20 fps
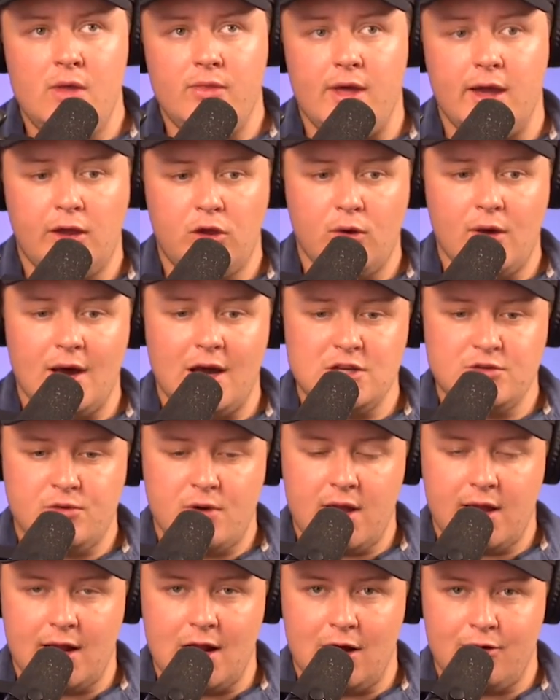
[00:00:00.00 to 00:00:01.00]
thank you guys for
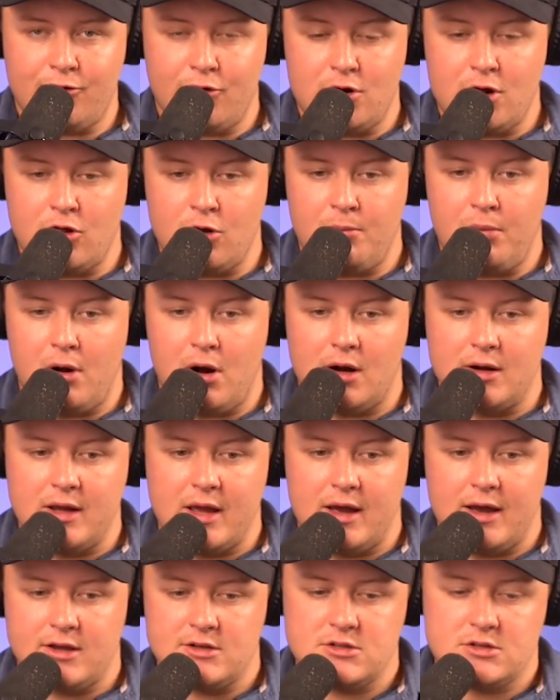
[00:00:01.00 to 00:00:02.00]
hanging out for another
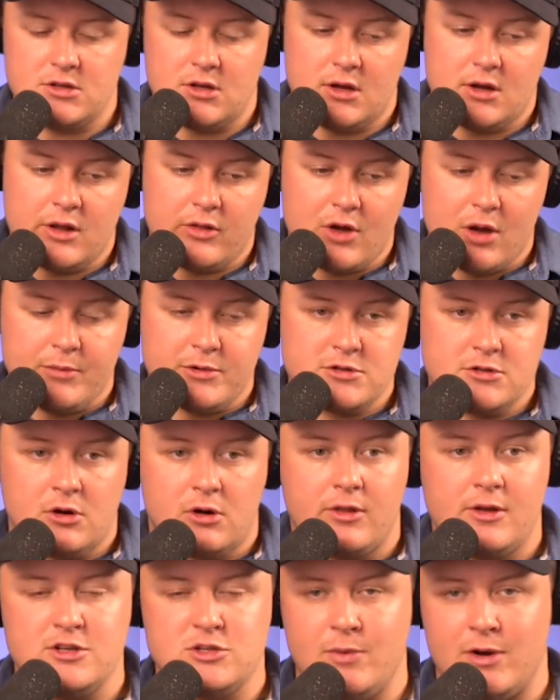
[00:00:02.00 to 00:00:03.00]
podcast, another episode
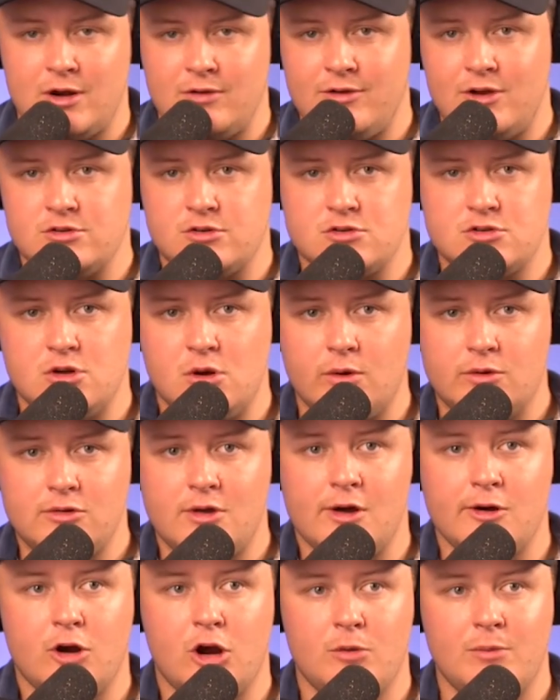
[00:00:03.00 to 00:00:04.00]
of the Easy Button Investor Show with
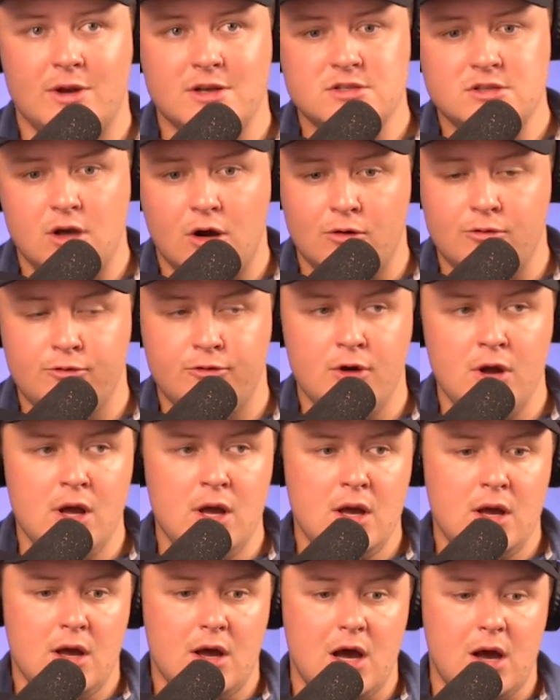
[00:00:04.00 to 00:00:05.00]
Tucker and myself.
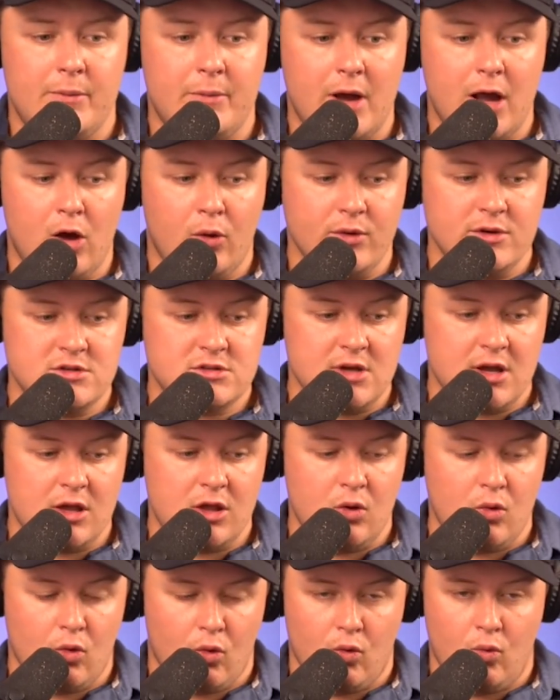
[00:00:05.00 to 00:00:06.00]
I always say
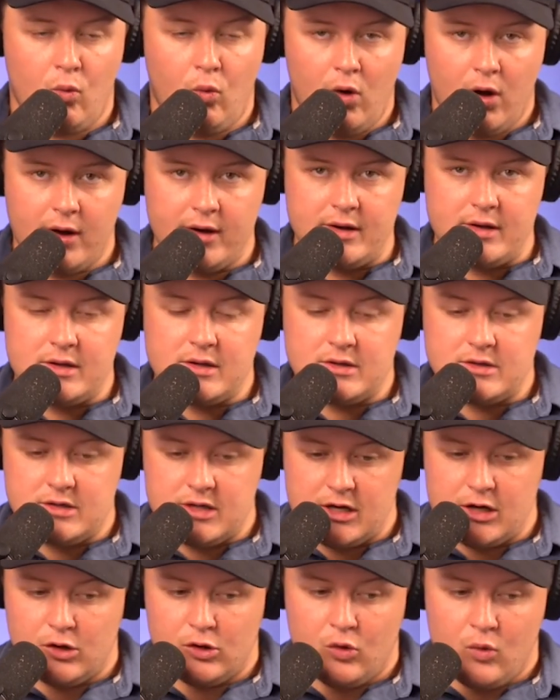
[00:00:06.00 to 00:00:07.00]
you are one
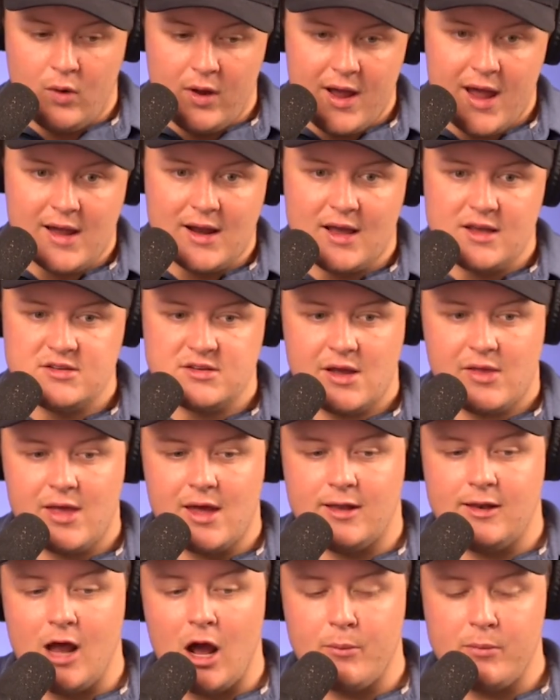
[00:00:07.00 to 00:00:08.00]
deal away, and I say
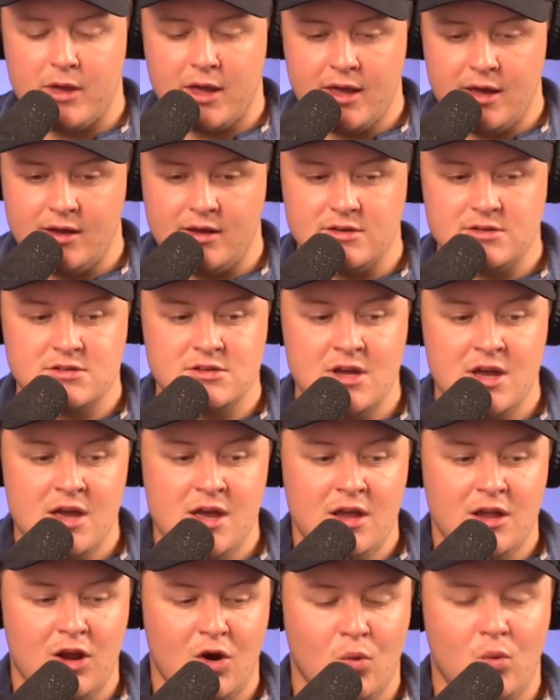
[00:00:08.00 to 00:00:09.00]
that not because
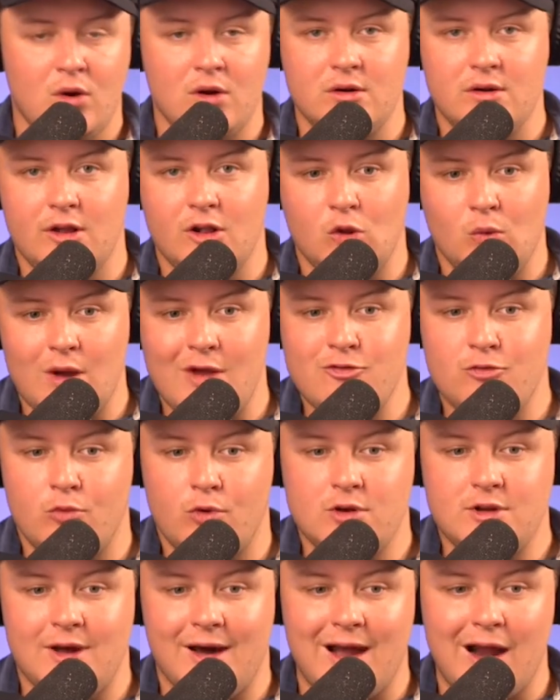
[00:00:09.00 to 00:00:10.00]
you're one deal away from
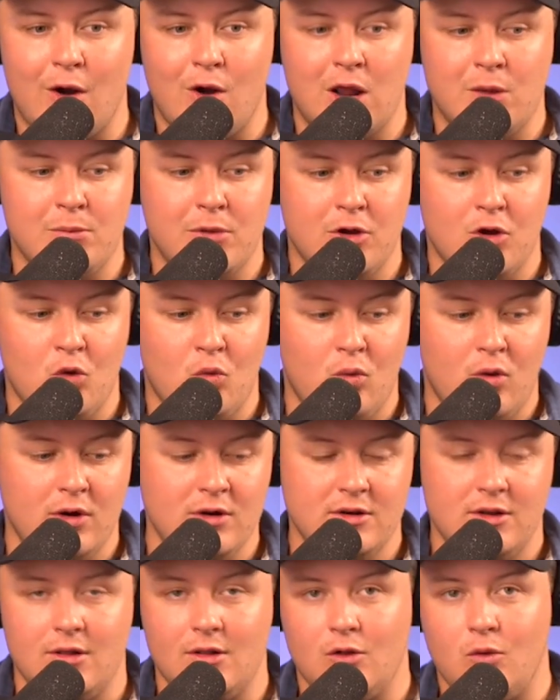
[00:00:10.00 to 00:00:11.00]
retiring, but you're
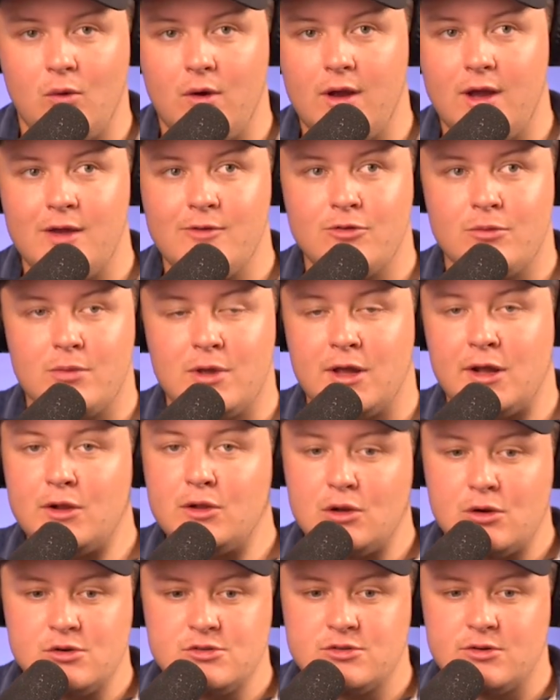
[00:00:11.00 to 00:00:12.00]
one deal away from being
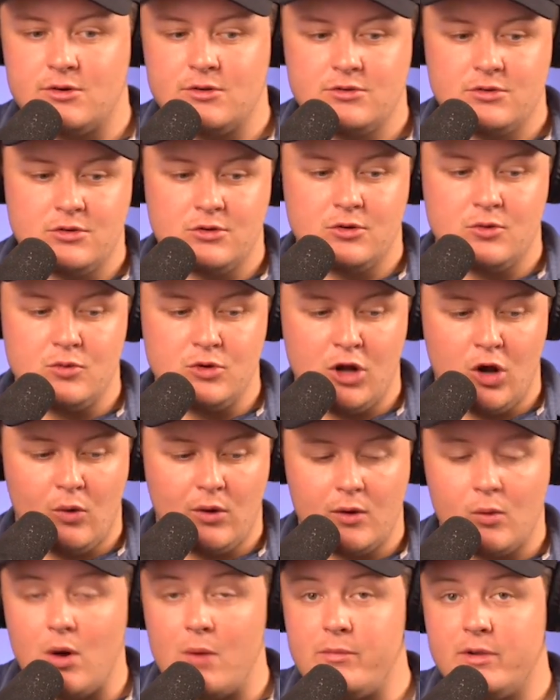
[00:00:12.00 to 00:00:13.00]
closer to
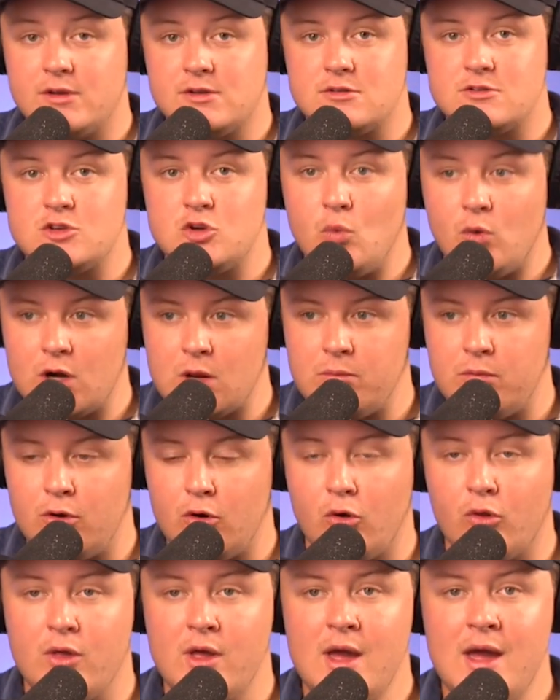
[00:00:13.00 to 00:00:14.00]
knowing what business you want to
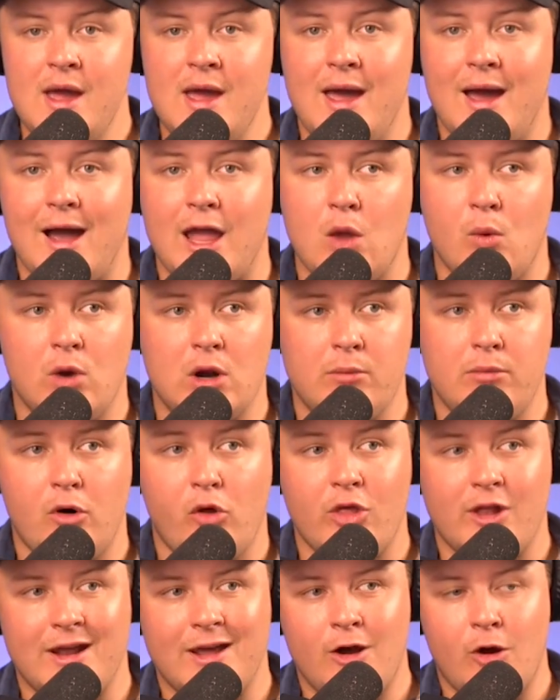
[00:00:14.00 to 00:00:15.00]
build, how you want to
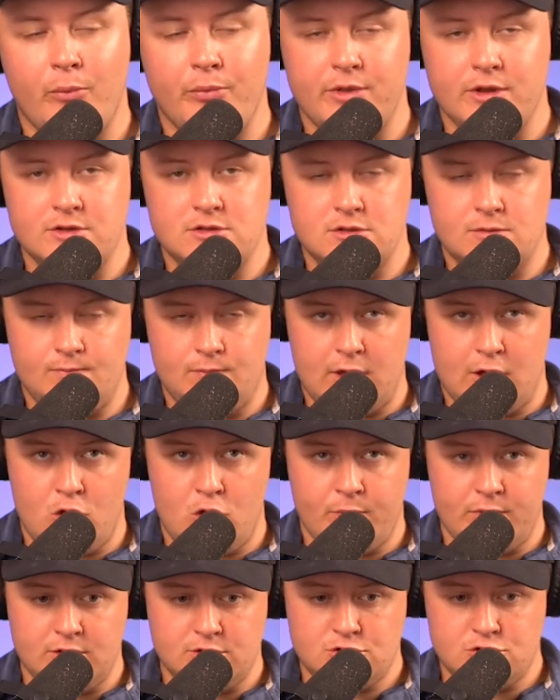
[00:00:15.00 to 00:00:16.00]
build, and I hope this
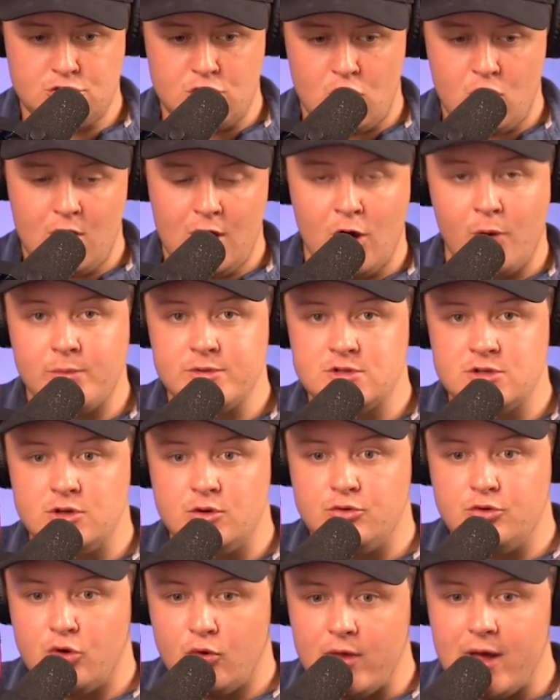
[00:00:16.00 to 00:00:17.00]
show helps
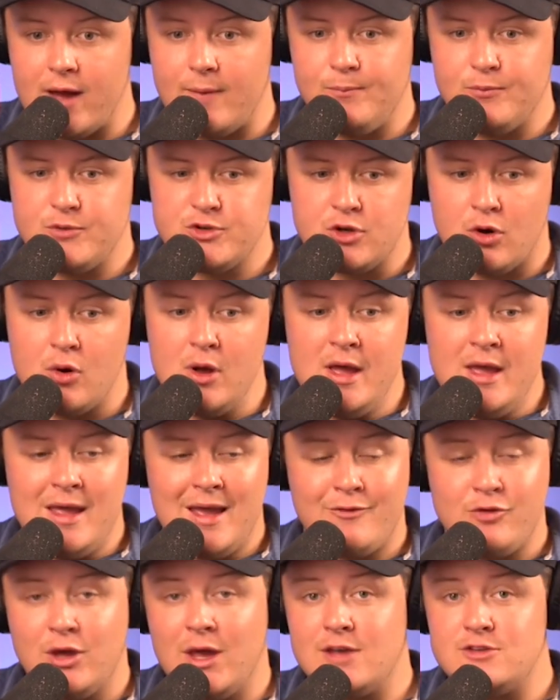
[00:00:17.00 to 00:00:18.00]
you do that. So
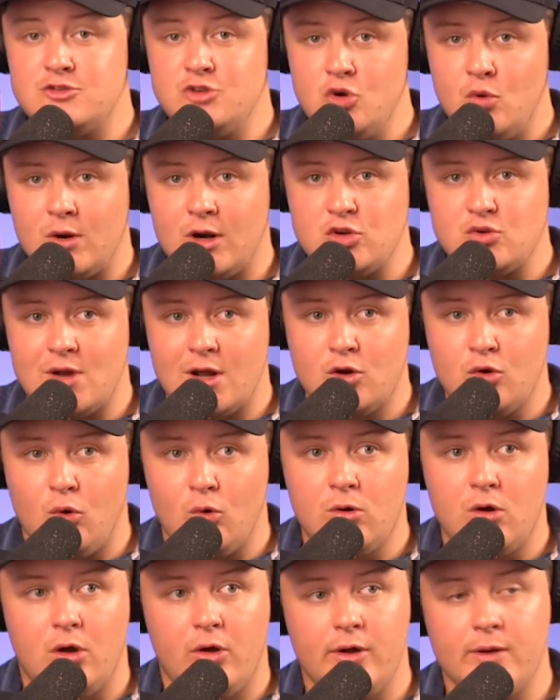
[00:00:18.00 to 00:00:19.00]
if you guys do want to try cold
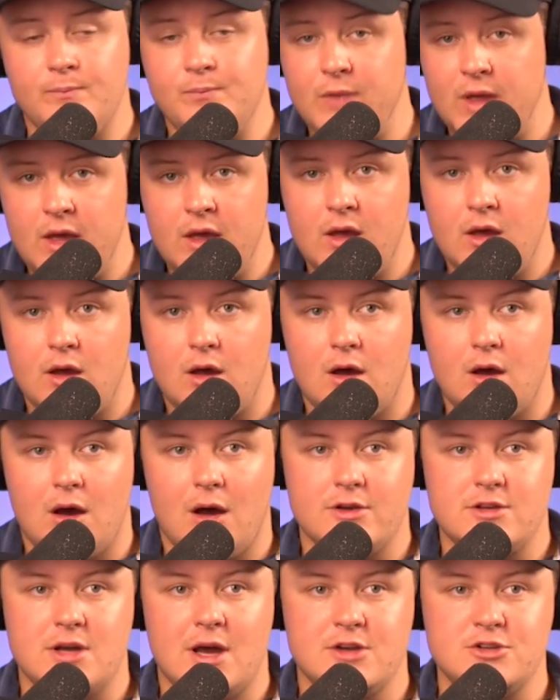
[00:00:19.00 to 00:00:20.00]
calling,
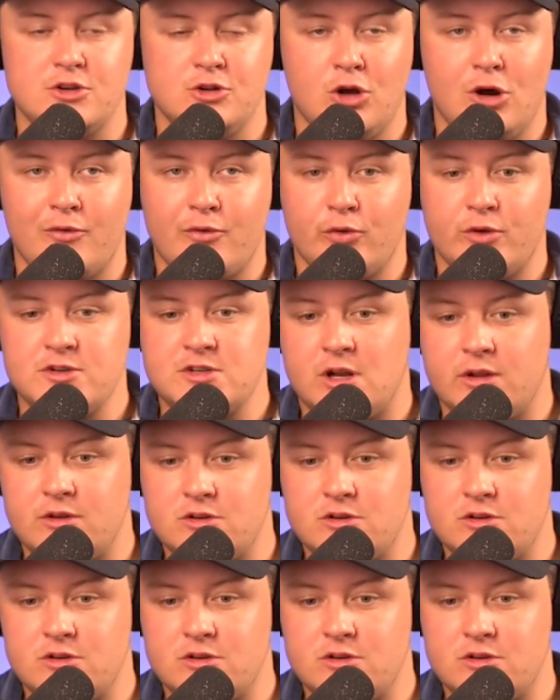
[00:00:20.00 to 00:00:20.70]
as you know, if you're listening to the